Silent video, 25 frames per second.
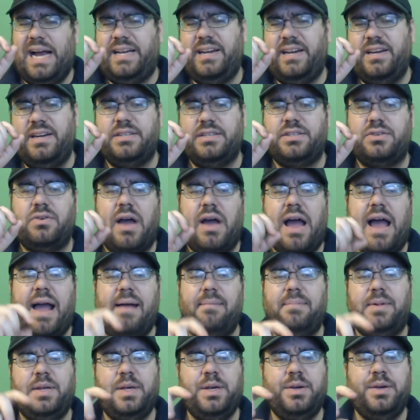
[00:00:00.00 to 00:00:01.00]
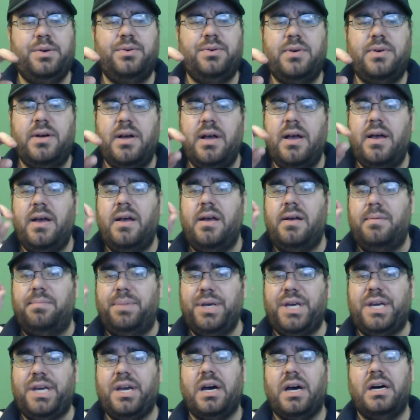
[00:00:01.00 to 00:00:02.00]
to describe to you,
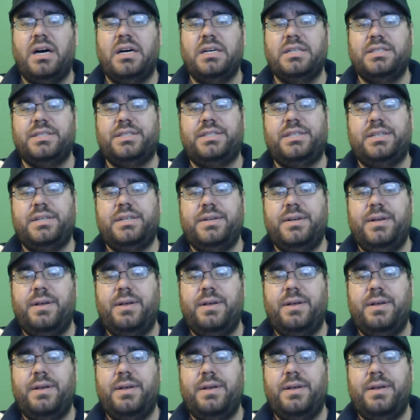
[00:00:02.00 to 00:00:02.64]
because